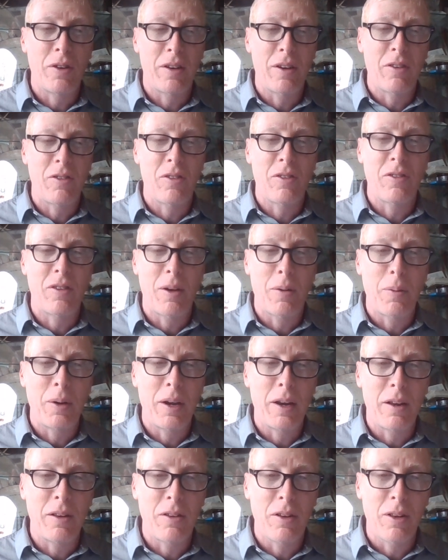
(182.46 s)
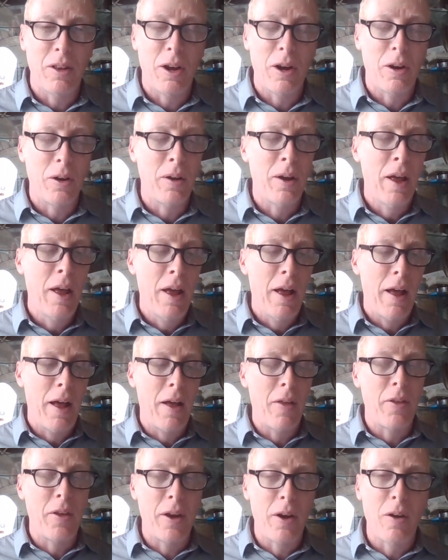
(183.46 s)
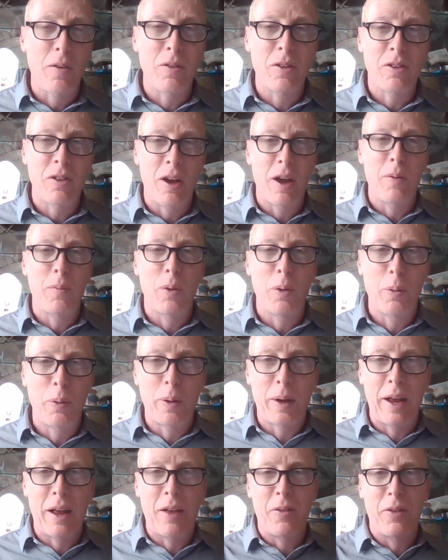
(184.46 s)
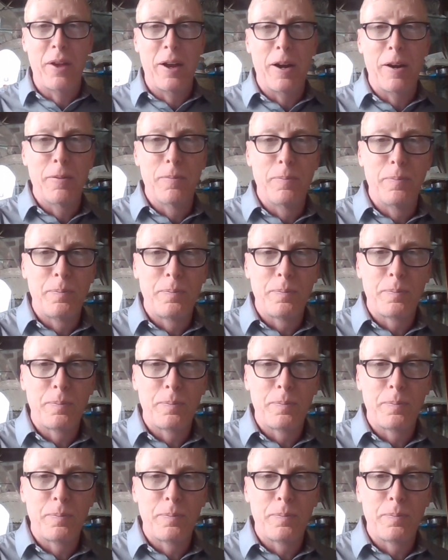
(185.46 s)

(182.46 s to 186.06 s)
traditions that we need to learn. And then over time we will get there.